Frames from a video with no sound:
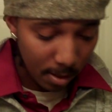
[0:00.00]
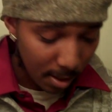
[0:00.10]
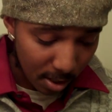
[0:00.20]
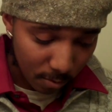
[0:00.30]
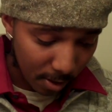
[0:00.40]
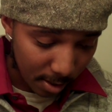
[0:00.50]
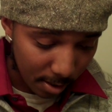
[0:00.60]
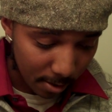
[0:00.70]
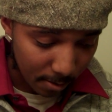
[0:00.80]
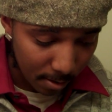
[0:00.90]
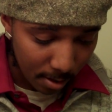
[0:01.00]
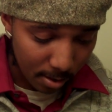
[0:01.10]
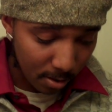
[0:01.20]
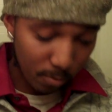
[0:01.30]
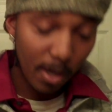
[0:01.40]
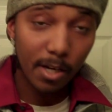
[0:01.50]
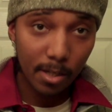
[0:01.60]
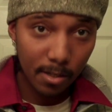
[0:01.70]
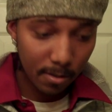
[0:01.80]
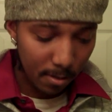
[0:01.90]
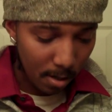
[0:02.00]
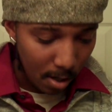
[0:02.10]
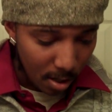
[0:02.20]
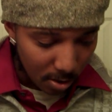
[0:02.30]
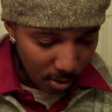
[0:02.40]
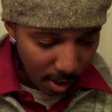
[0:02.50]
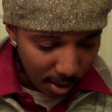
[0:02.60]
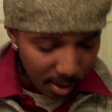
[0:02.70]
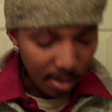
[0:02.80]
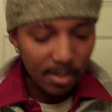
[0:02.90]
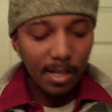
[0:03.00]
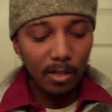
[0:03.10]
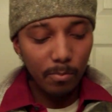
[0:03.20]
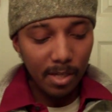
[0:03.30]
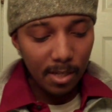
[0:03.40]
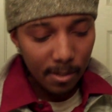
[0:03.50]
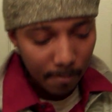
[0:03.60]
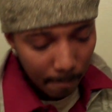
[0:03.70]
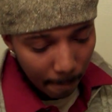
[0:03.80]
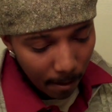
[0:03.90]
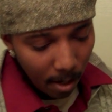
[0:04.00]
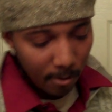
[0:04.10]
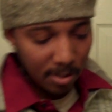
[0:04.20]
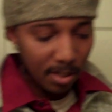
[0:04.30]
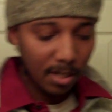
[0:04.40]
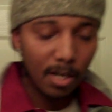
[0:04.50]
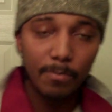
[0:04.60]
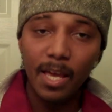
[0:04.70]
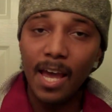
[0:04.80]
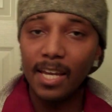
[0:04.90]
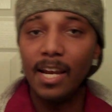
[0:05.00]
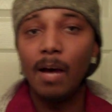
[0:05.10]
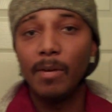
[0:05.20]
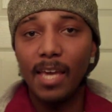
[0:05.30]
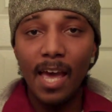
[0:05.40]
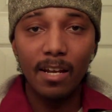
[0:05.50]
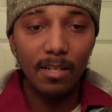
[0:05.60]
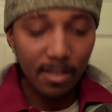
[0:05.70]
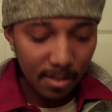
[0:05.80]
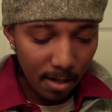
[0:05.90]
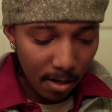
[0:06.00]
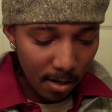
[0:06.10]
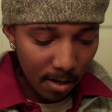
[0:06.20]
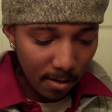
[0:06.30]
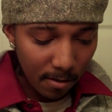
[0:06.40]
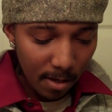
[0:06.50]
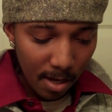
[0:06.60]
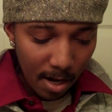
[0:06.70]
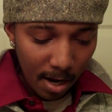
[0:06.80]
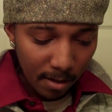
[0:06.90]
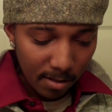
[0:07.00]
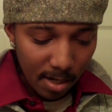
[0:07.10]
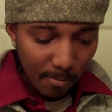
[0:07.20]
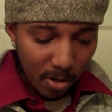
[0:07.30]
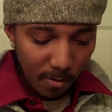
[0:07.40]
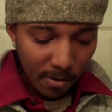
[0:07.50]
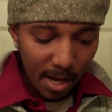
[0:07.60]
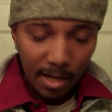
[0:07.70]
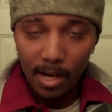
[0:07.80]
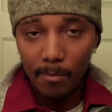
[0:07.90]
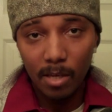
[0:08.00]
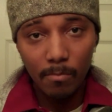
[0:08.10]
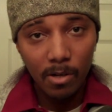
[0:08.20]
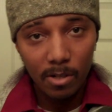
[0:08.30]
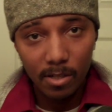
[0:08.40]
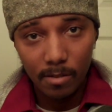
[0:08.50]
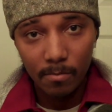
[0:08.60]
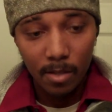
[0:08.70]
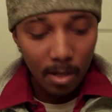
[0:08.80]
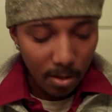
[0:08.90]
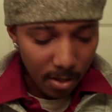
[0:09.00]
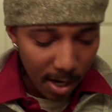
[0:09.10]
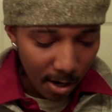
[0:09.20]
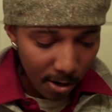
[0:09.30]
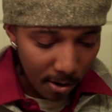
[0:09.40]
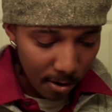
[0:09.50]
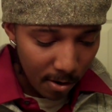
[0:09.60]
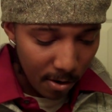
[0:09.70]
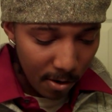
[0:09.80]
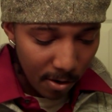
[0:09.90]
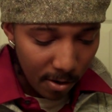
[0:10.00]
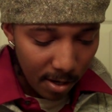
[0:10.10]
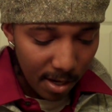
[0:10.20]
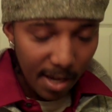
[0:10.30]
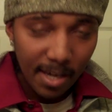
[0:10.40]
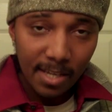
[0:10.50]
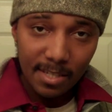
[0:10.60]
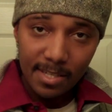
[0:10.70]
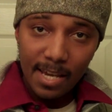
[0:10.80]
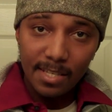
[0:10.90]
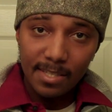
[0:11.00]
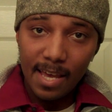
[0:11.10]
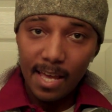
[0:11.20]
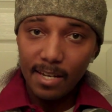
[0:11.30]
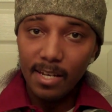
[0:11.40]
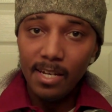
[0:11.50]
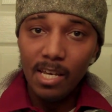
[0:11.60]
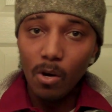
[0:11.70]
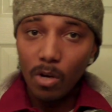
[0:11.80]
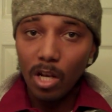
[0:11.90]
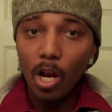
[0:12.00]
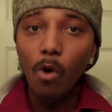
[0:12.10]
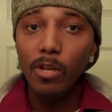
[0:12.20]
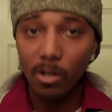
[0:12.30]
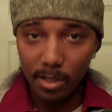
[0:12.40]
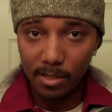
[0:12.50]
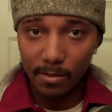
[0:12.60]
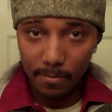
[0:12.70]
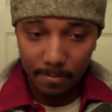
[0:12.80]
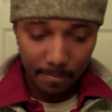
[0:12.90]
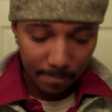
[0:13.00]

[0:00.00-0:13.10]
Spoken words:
It is what it is. This is what it is. So I look in encyclopedia. I was looking up economic analysts, and I stumbled over economic imperialism. There, it states that neocolonialism,